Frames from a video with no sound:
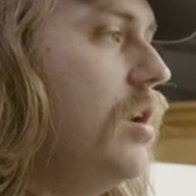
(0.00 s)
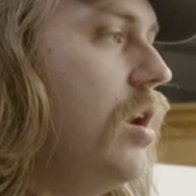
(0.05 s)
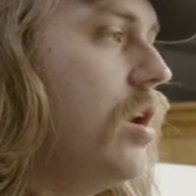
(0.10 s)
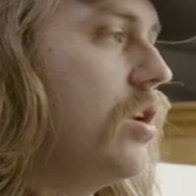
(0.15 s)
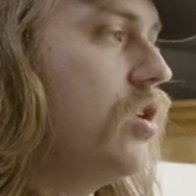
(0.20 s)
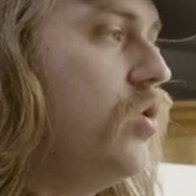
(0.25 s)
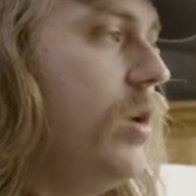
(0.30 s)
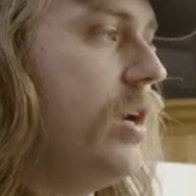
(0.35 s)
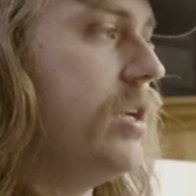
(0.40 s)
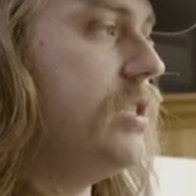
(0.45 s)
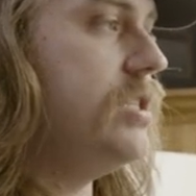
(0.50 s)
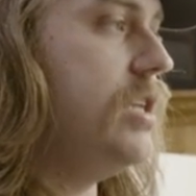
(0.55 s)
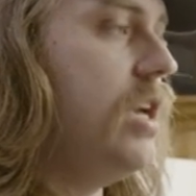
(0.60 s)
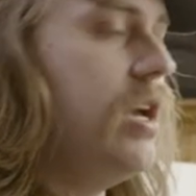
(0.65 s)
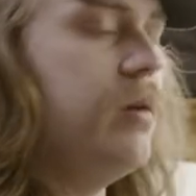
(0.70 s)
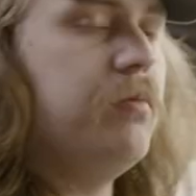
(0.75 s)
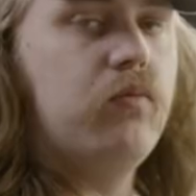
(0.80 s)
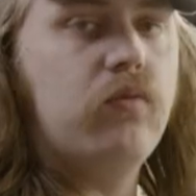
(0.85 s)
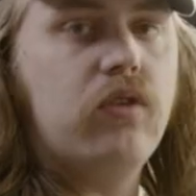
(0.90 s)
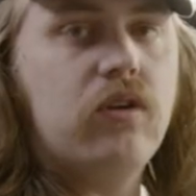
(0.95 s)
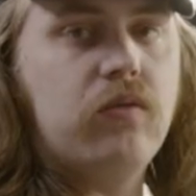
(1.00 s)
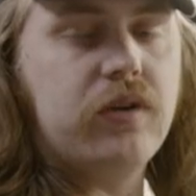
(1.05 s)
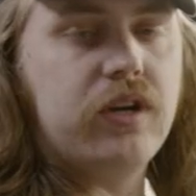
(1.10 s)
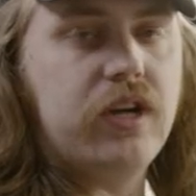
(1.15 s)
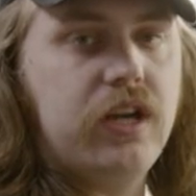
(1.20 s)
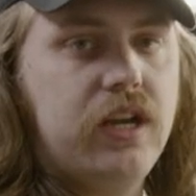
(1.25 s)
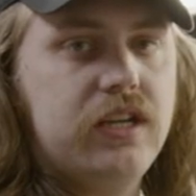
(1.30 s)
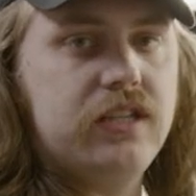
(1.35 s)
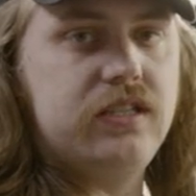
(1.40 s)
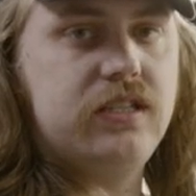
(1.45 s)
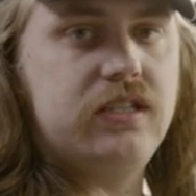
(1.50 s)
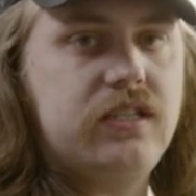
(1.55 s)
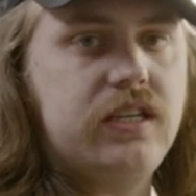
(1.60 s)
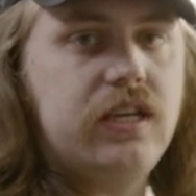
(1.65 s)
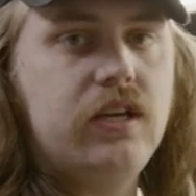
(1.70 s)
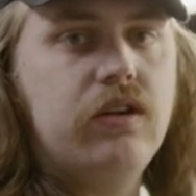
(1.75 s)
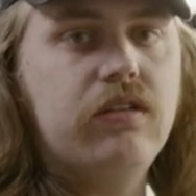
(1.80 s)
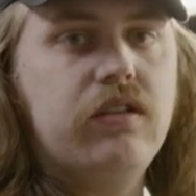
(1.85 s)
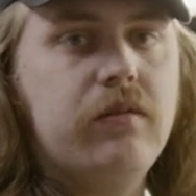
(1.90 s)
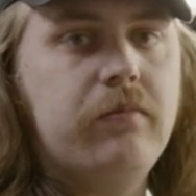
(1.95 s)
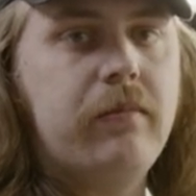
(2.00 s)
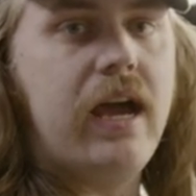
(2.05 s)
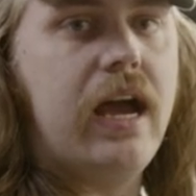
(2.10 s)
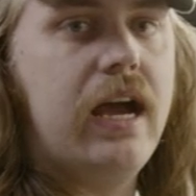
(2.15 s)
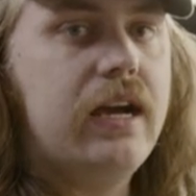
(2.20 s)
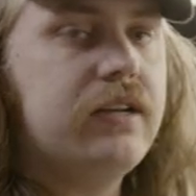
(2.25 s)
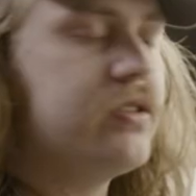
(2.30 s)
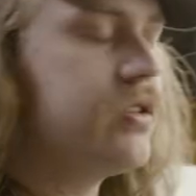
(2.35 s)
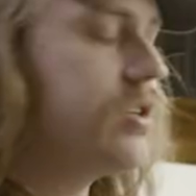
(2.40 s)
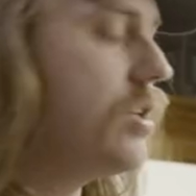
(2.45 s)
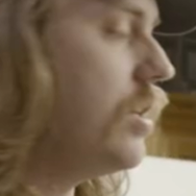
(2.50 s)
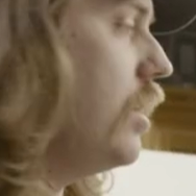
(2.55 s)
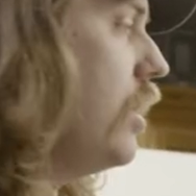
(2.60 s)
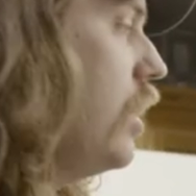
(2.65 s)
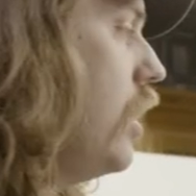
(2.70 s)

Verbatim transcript: a quick tip where we're gonna seal the mask.